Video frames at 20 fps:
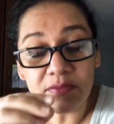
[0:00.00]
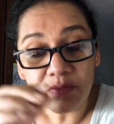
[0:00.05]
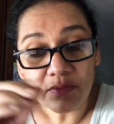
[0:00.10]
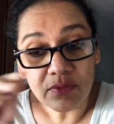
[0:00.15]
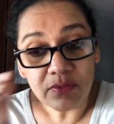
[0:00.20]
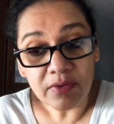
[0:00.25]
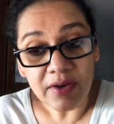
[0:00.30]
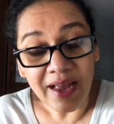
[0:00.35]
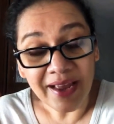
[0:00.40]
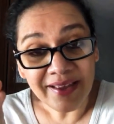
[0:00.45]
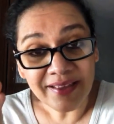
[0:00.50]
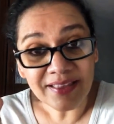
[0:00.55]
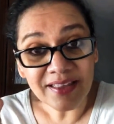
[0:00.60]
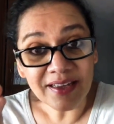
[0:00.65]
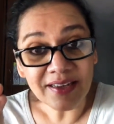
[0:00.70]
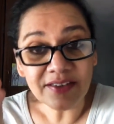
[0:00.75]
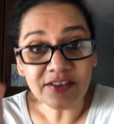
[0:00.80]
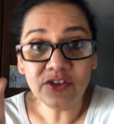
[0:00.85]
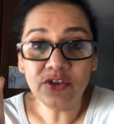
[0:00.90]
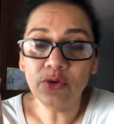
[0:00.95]
Like
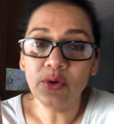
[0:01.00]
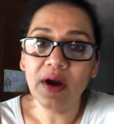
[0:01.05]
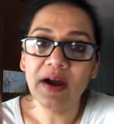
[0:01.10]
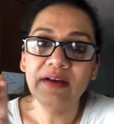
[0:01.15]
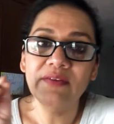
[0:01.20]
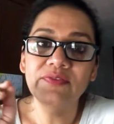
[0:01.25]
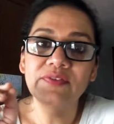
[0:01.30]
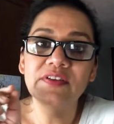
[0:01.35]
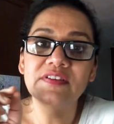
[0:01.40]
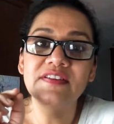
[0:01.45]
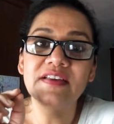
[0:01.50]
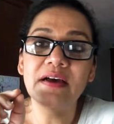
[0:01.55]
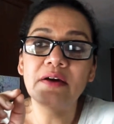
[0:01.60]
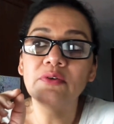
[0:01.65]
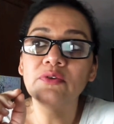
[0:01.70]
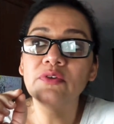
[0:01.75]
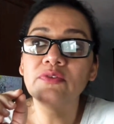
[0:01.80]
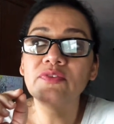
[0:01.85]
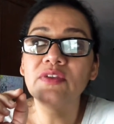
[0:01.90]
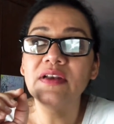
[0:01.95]
that, you have the
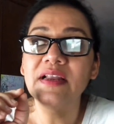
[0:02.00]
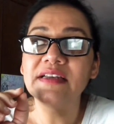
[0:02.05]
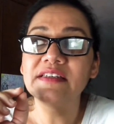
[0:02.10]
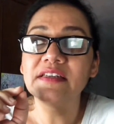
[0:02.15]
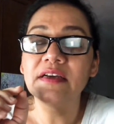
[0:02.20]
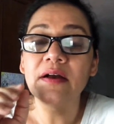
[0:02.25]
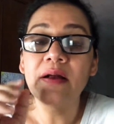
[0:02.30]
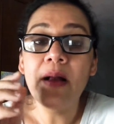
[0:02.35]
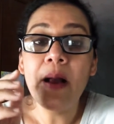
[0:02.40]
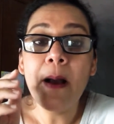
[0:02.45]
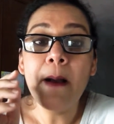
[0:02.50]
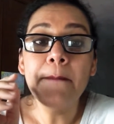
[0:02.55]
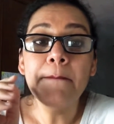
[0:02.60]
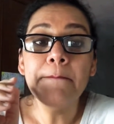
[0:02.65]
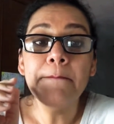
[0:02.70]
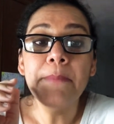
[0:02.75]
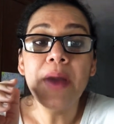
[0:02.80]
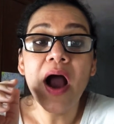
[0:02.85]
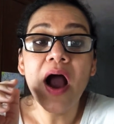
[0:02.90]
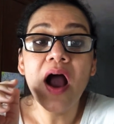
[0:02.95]
sound of the letter
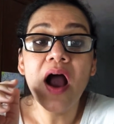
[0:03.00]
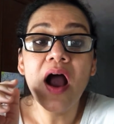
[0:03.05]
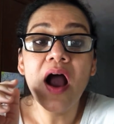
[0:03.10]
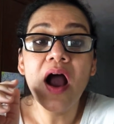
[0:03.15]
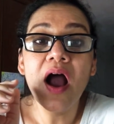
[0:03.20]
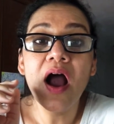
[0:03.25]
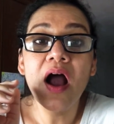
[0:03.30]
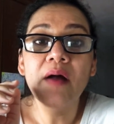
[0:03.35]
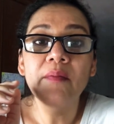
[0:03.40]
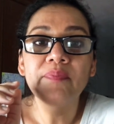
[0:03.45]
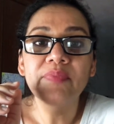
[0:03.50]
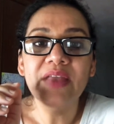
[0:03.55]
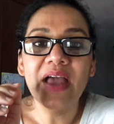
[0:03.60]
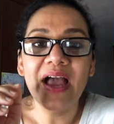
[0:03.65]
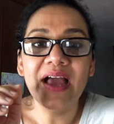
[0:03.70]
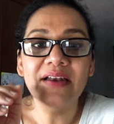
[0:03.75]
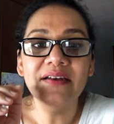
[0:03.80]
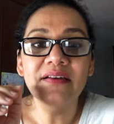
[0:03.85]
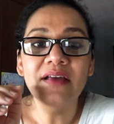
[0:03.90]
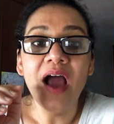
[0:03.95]
P
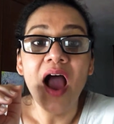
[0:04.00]
and